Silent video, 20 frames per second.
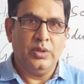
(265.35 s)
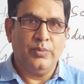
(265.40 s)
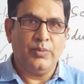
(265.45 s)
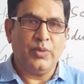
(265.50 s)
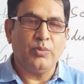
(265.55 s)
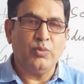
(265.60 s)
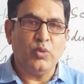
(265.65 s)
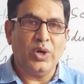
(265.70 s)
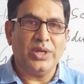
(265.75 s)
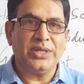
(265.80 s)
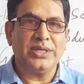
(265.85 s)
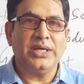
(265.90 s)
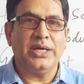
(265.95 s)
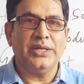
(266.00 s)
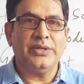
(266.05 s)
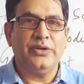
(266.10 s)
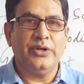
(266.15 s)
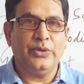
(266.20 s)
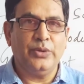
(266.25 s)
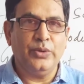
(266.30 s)
from one
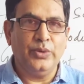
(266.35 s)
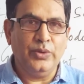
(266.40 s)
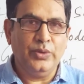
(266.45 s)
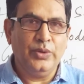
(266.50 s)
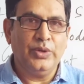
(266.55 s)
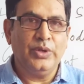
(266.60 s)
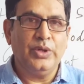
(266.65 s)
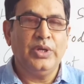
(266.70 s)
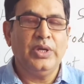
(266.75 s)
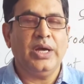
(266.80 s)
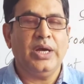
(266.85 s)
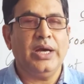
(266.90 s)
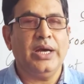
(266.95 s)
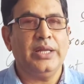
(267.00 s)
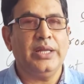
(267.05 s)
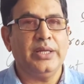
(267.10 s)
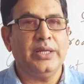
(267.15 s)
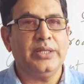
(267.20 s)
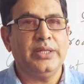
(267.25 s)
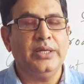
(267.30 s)
country to
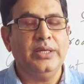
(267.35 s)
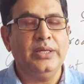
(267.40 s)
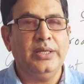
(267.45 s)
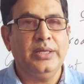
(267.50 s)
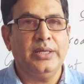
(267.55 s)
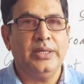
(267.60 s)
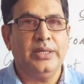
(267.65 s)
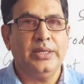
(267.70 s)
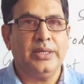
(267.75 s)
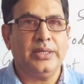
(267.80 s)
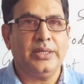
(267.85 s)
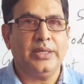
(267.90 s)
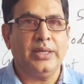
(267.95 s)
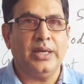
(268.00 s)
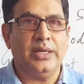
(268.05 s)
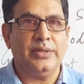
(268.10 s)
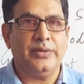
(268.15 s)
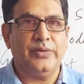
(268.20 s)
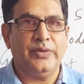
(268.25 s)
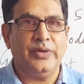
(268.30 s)
another
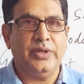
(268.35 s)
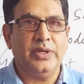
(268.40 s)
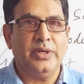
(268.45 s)
country.